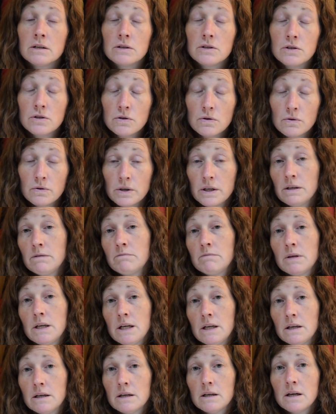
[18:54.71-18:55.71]
join
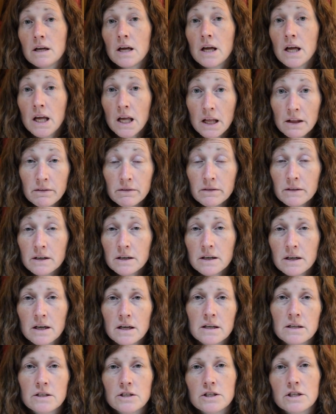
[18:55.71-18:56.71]
me in the
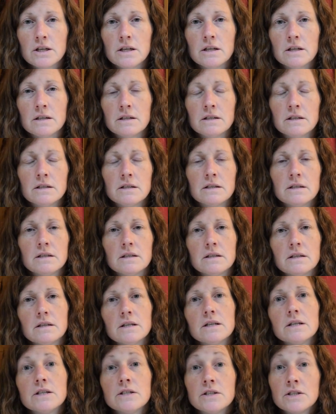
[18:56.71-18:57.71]
kitchen
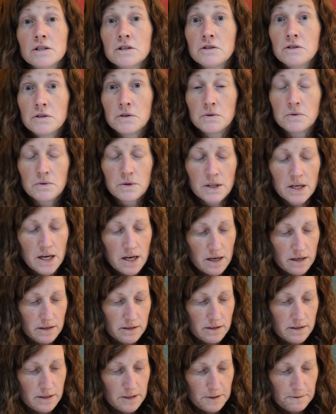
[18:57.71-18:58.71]
to do
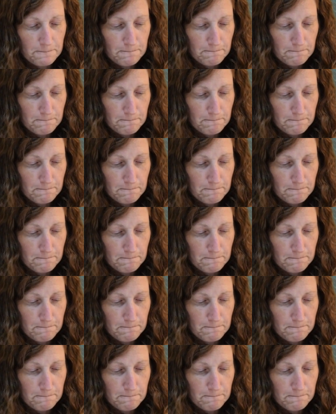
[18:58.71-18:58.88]
that.